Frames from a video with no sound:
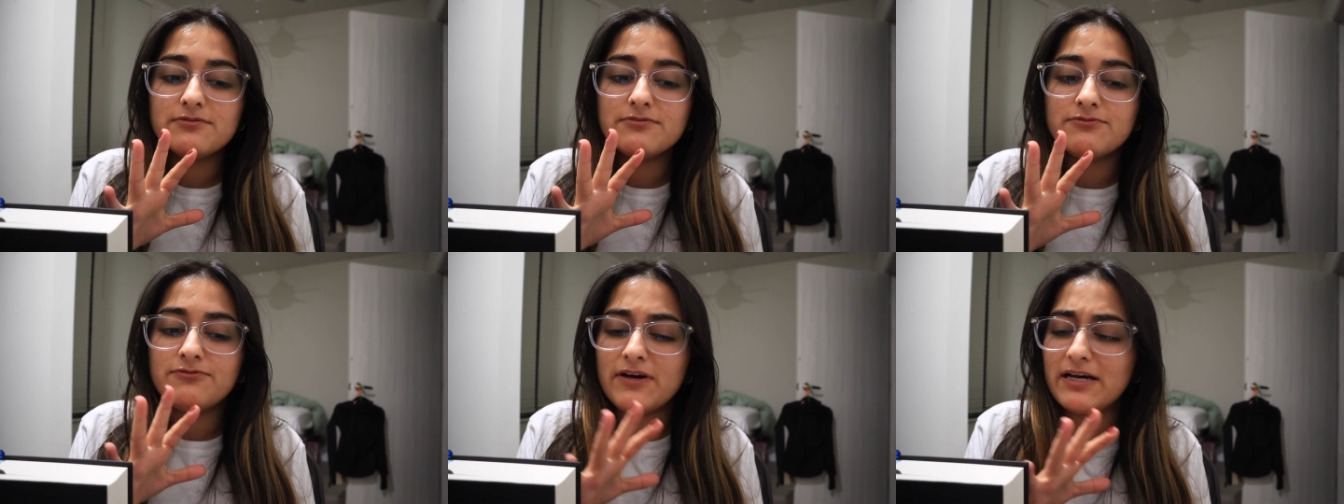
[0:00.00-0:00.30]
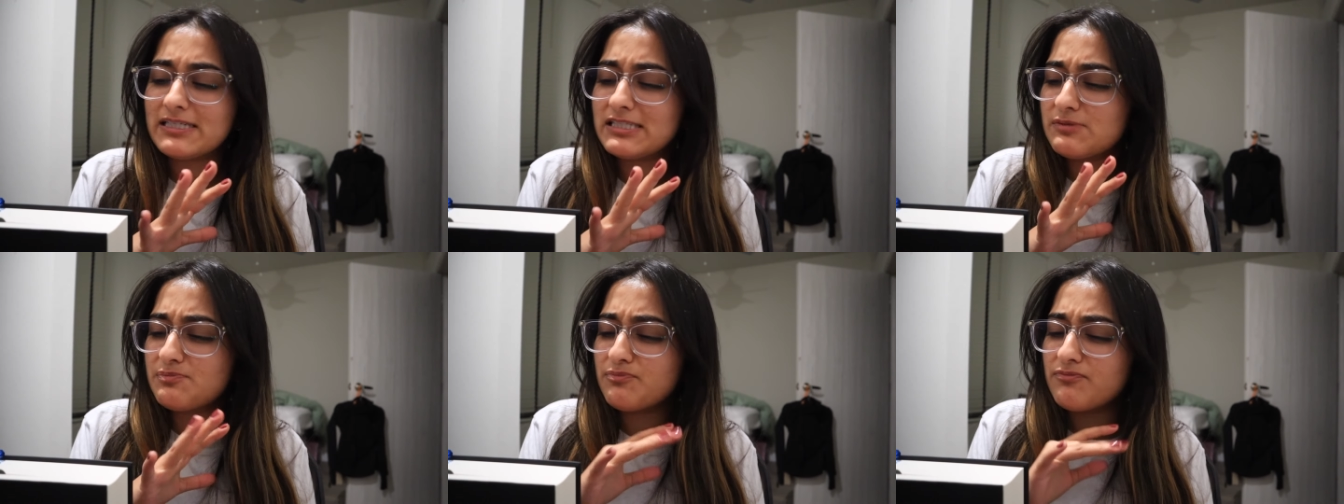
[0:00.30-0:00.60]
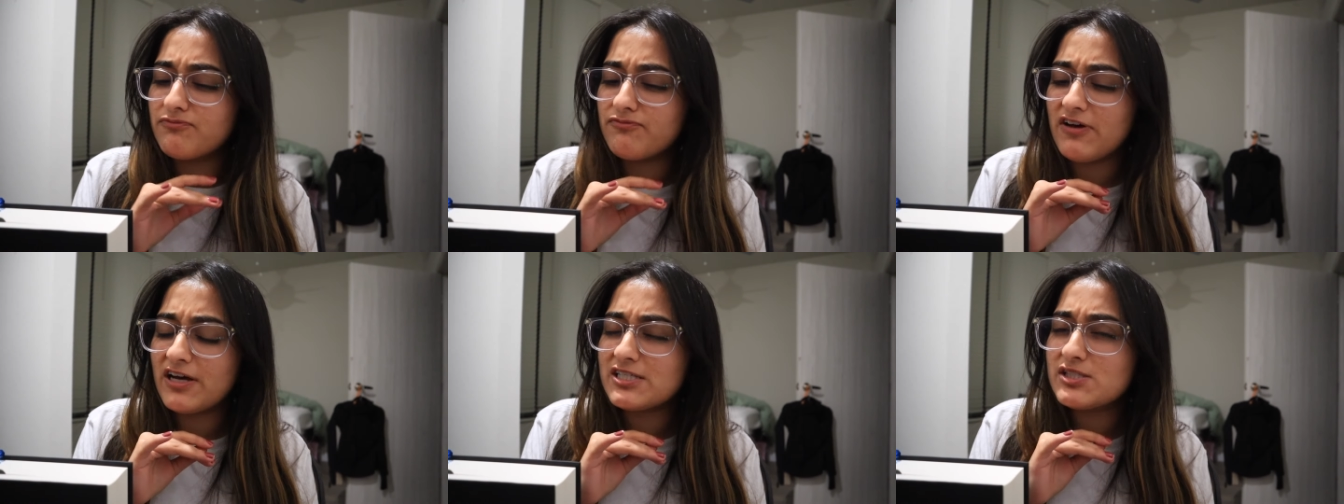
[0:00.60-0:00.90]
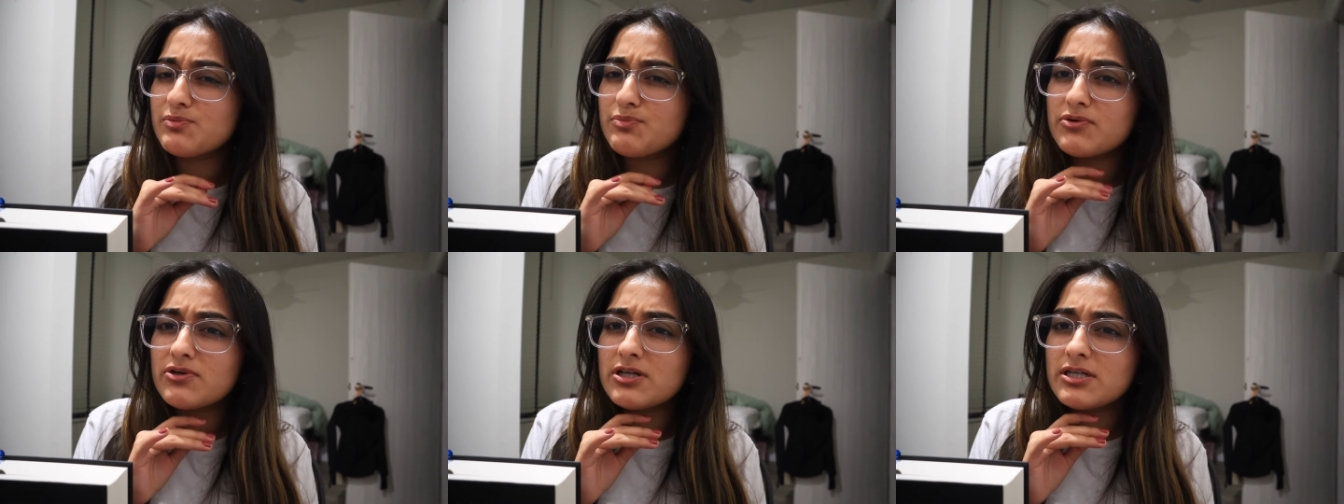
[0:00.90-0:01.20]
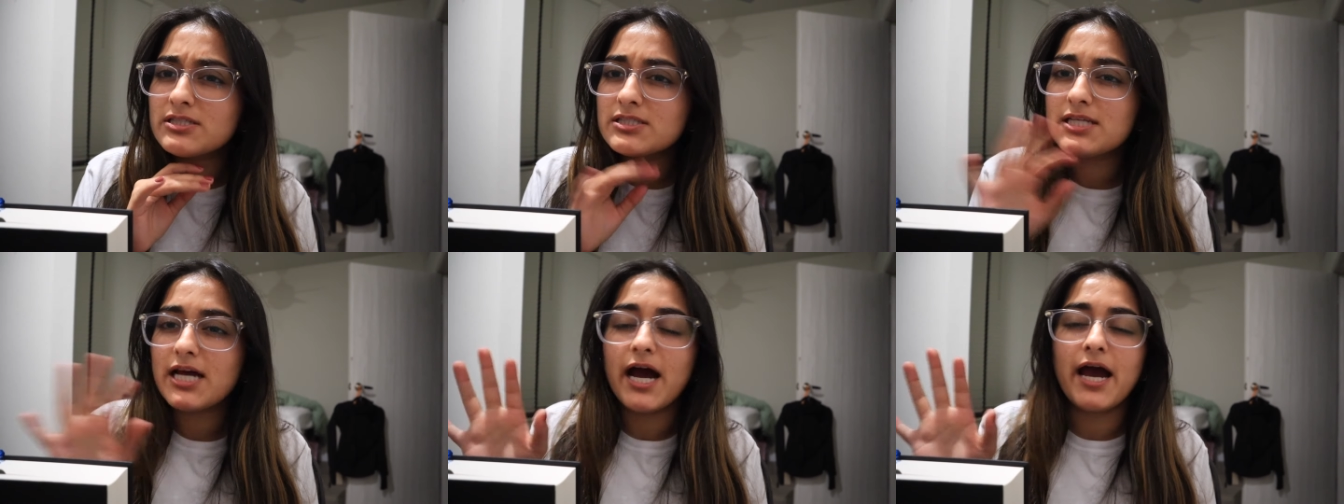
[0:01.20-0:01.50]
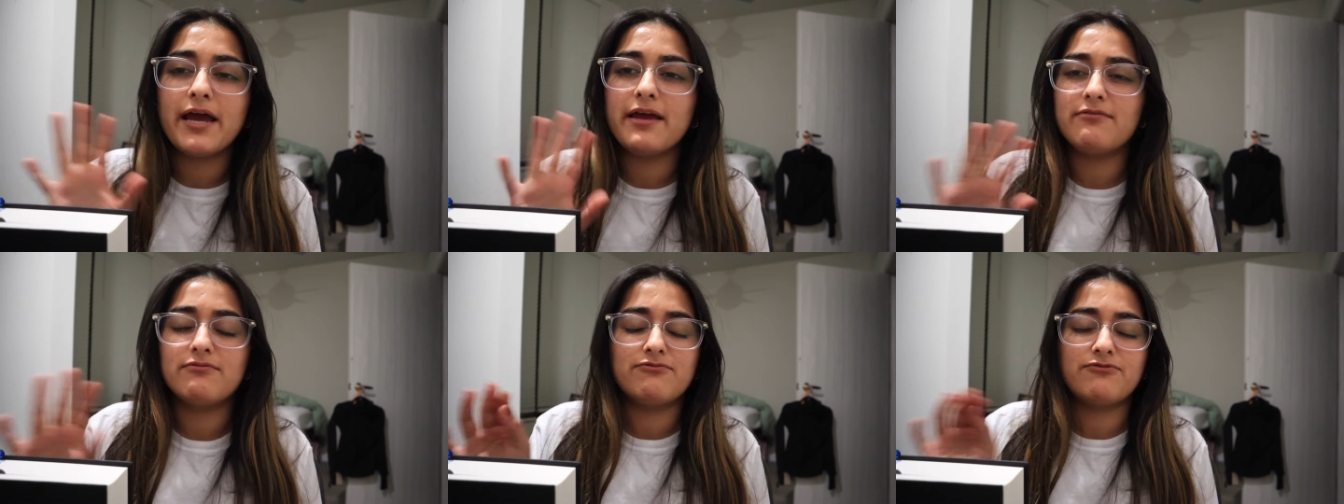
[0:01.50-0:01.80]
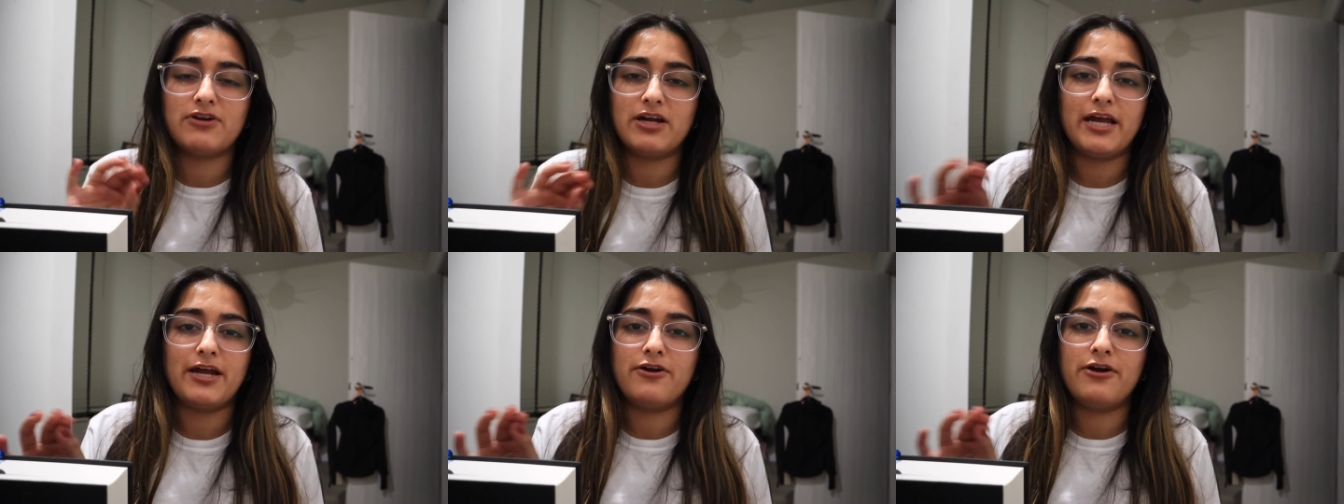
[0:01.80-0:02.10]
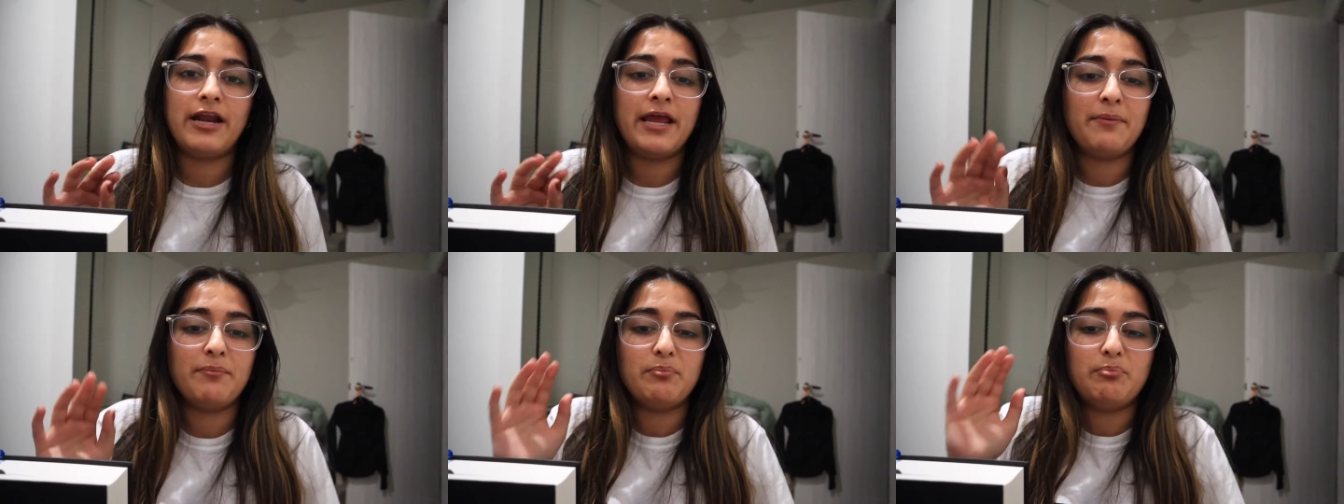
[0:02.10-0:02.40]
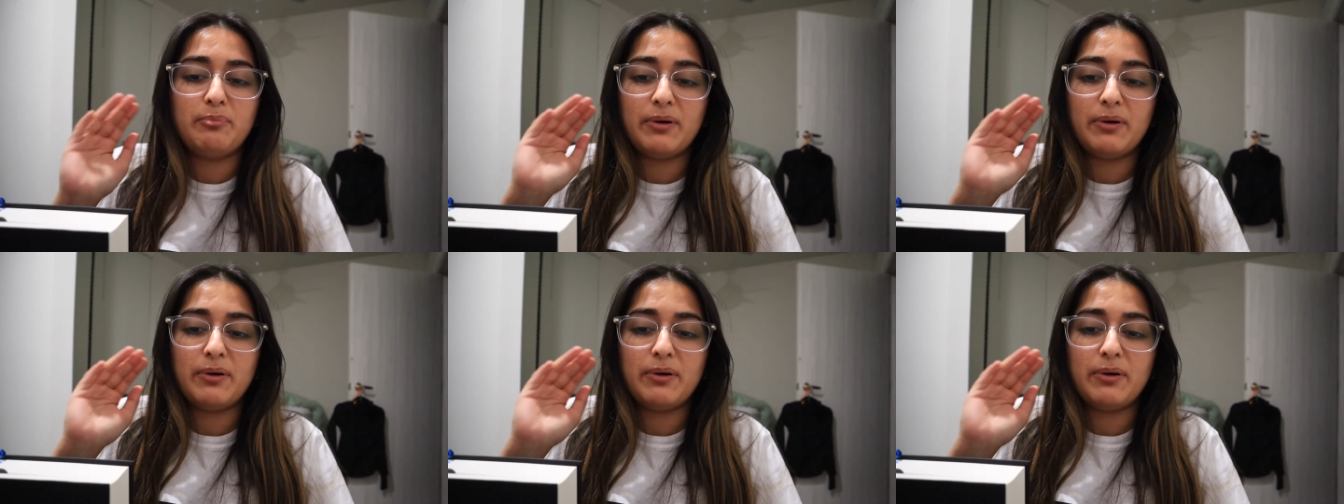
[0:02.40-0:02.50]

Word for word: Ves- Vesperus, I forget her name,